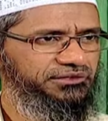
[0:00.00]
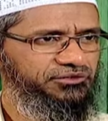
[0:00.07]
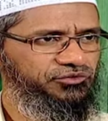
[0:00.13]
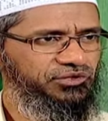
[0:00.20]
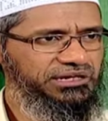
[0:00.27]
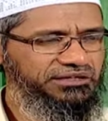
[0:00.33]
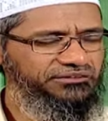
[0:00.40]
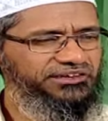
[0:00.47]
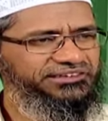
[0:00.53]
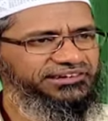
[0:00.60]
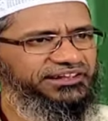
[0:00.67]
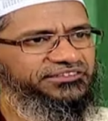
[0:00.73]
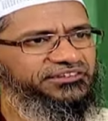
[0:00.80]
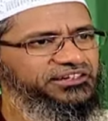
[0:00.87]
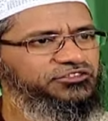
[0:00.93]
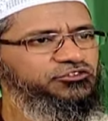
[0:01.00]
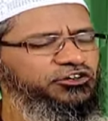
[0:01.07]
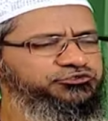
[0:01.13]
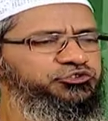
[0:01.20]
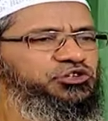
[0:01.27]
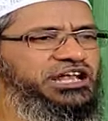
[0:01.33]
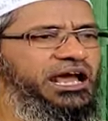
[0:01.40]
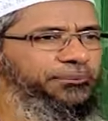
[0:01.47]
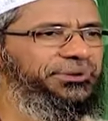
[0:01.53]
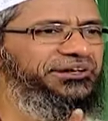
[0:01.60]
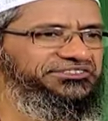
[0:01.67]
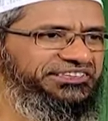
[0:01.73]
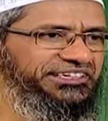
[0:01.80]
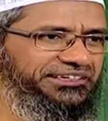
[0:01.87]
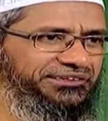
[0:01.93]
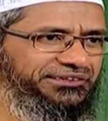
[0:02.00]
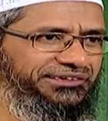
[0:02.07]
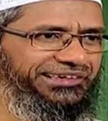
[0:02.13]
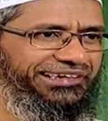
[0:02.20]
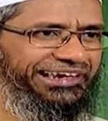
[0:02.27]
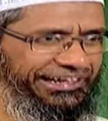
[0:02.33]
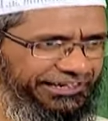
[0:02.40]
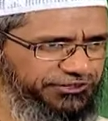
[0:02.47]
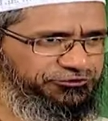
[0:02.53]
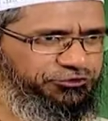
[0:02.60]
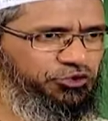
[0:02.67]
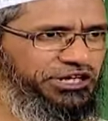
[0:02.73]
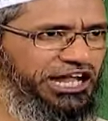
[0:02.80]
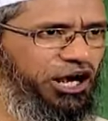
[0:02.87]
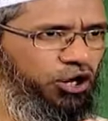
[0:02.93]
So living in the desert is not Sunnah per se. It is Sunnah